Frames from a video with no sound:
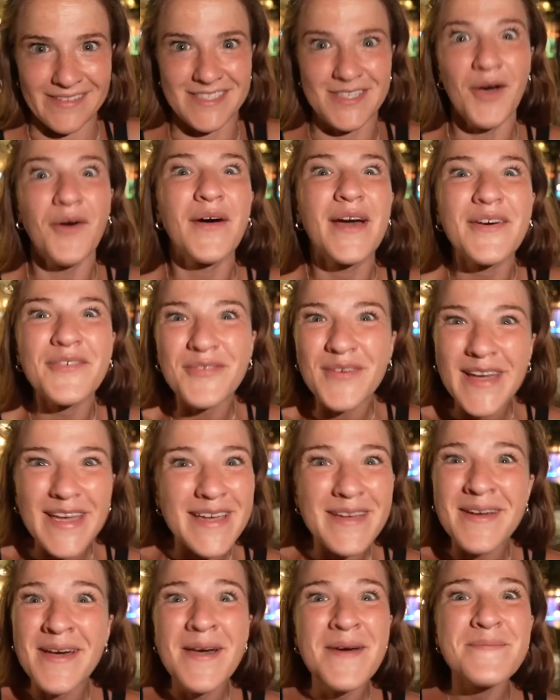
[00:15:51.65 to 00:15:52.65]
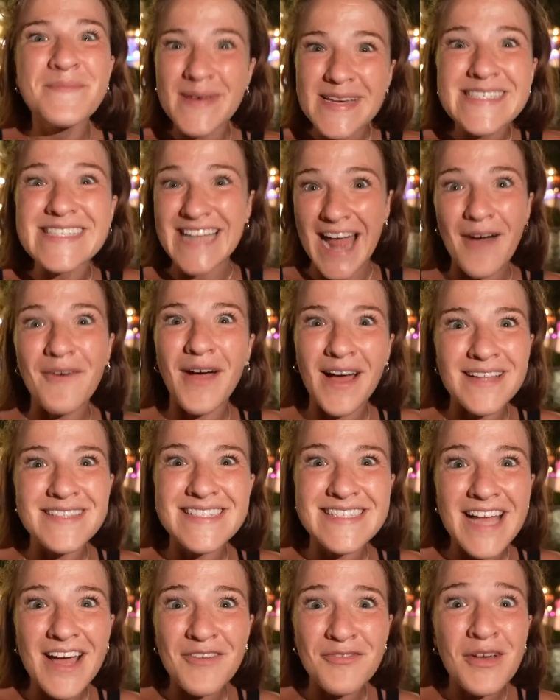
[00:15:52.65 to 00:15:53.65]
So if we missed out on
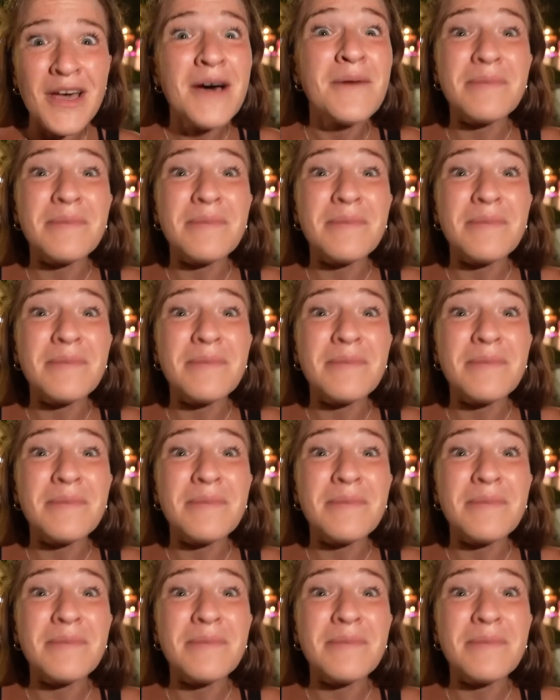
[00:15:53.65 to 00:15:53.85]
stuff,